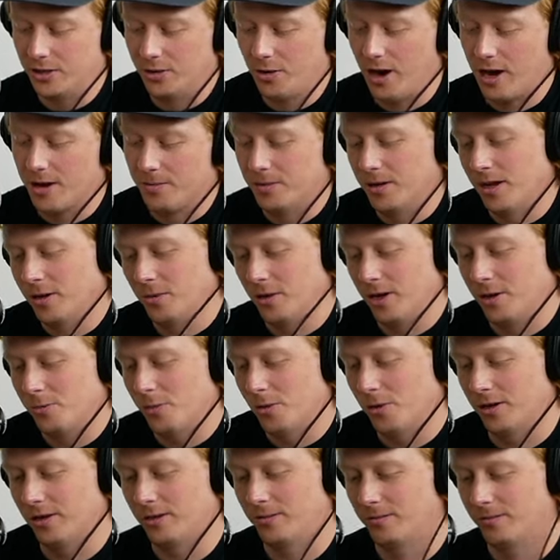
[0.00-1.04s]
you hyped on
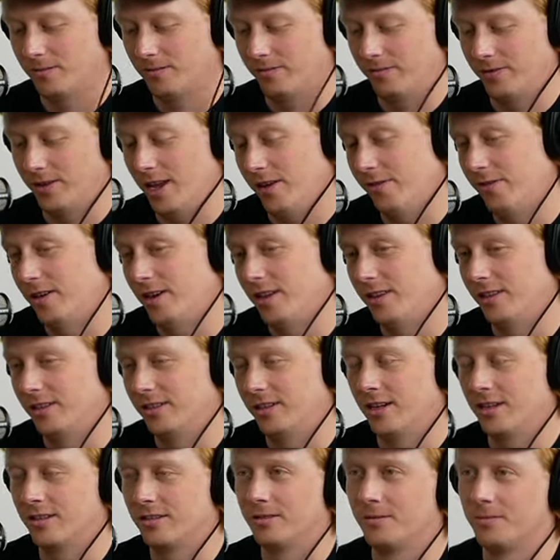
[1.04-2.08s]
wakeboarding, if anything
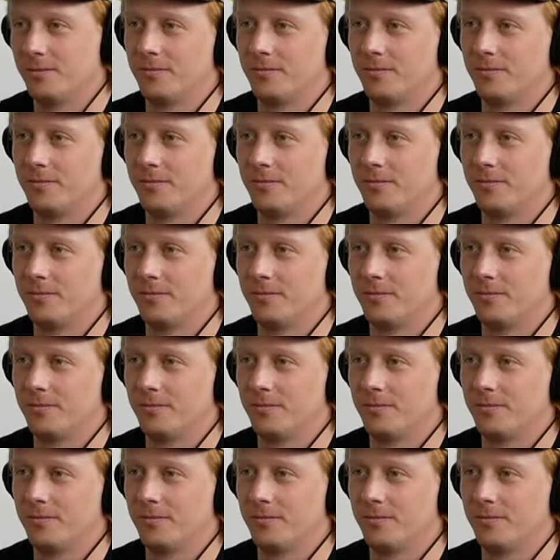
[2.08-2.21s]
does?